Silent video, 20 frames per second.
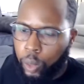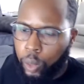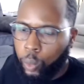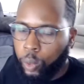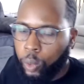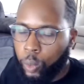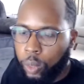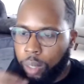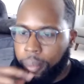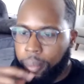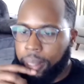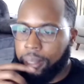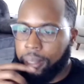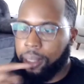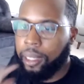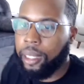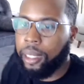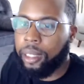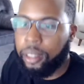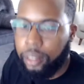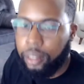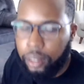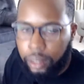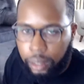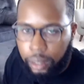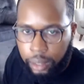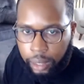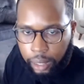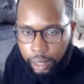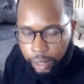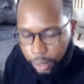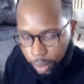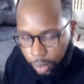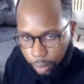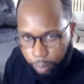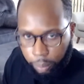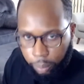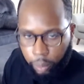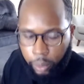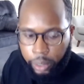And what about telling your
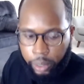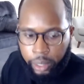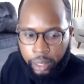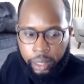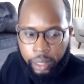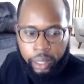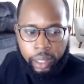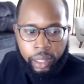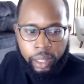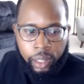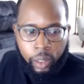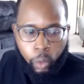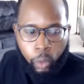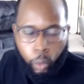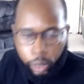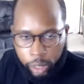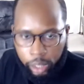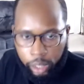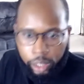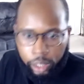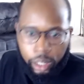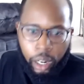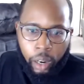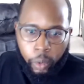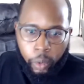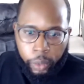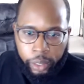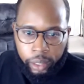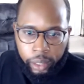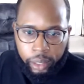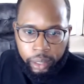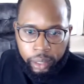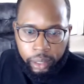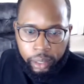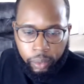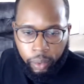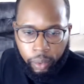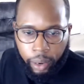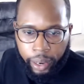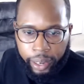employer where you're going,
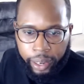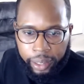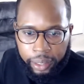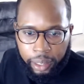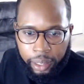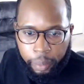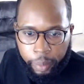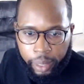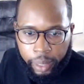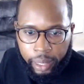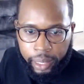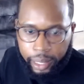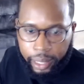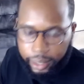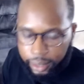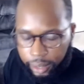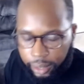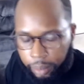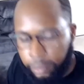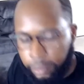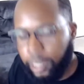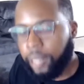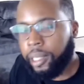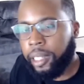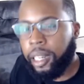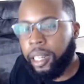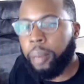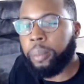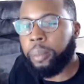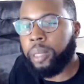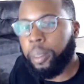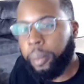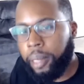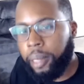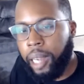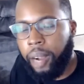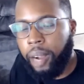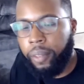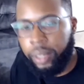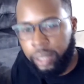right? I mean, that sometimes that comes up in
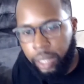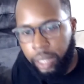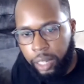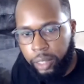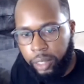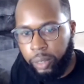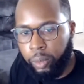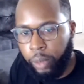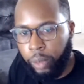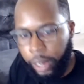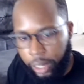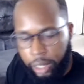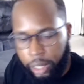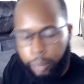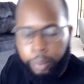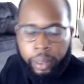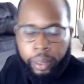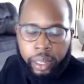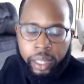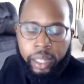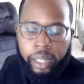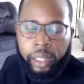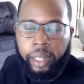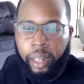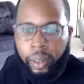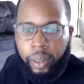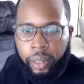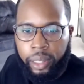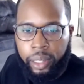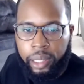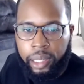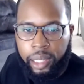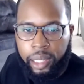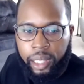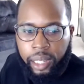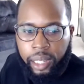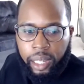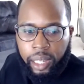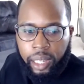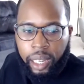conversation, right? You put in your notice,
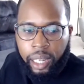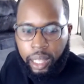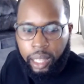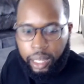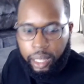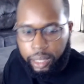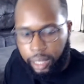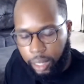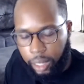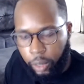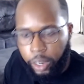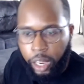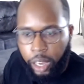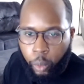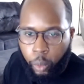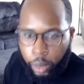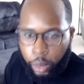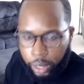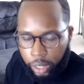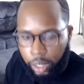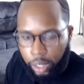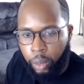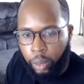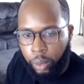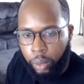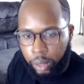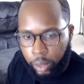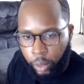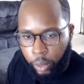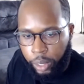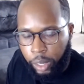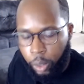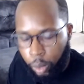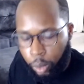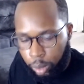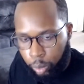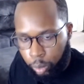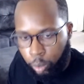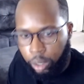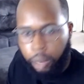and they say, okay, where are you going to? Are you
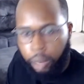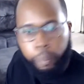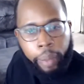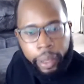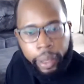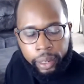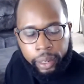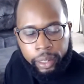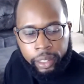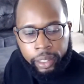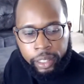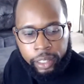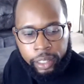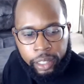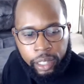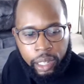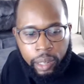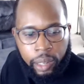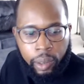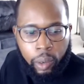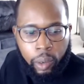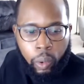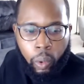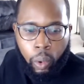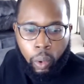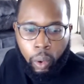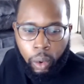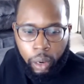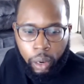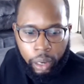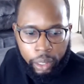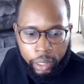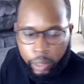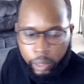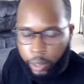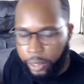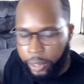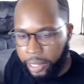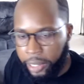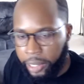going to a competitor, or are
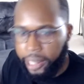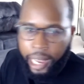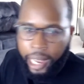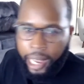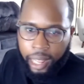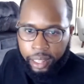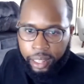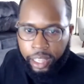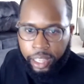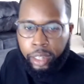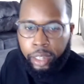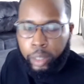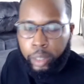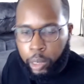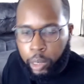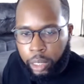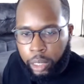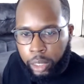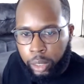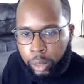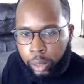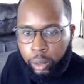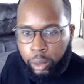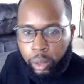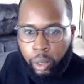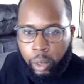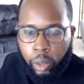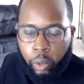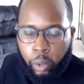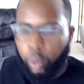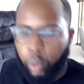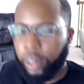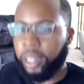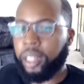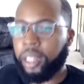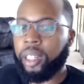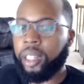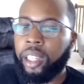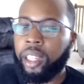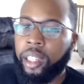you getting out of the industry that you're
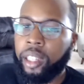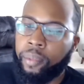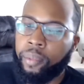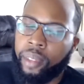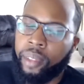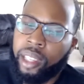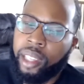working in?